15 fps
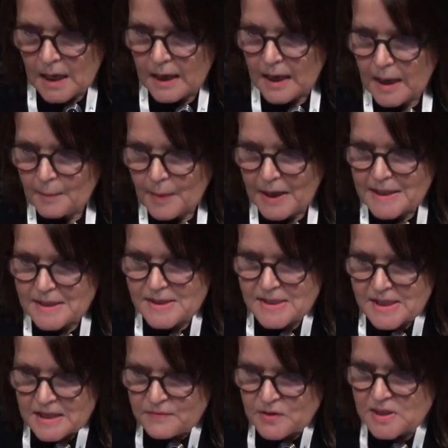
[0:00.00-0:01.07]
And it's
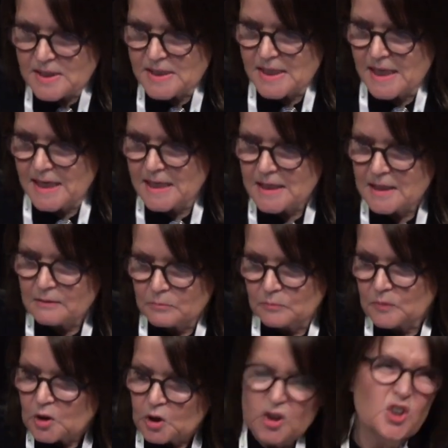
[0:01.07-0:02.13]
safe to say,
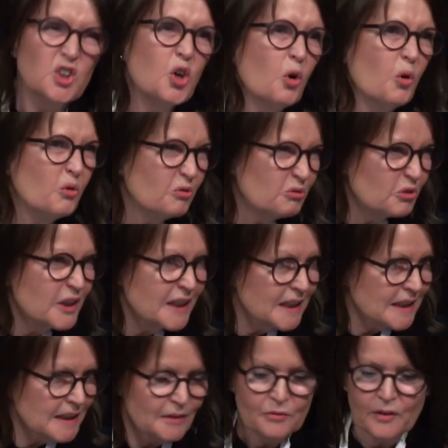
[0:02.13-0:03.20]
not
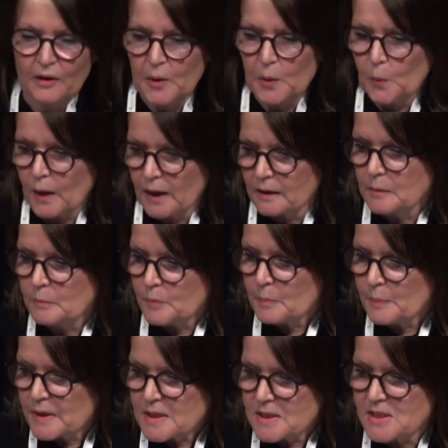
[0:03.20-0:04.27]
really very well.
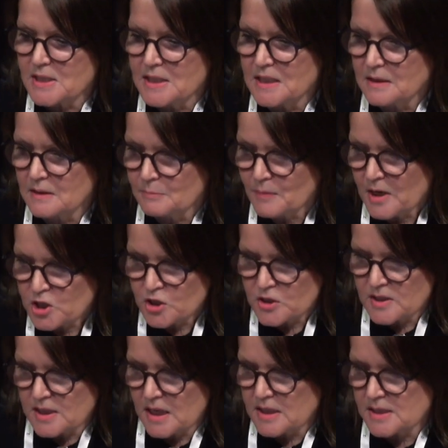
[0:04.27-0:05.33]
Mobility
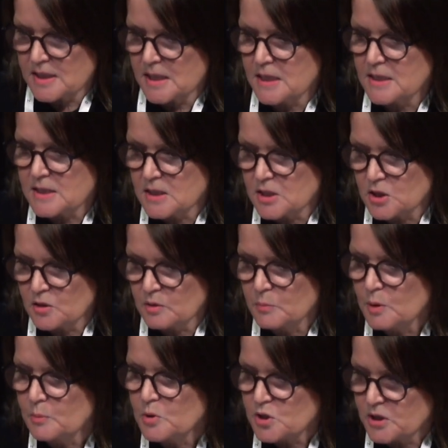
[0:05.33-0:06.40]
measures as they exist at the
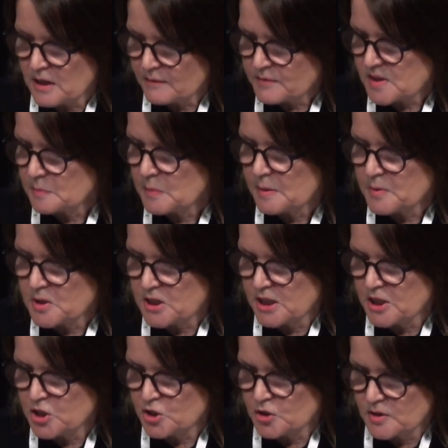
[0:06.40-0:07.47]
moment have some
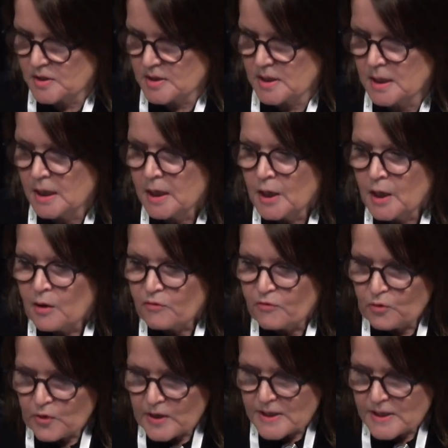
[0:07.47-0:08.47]
limitations. For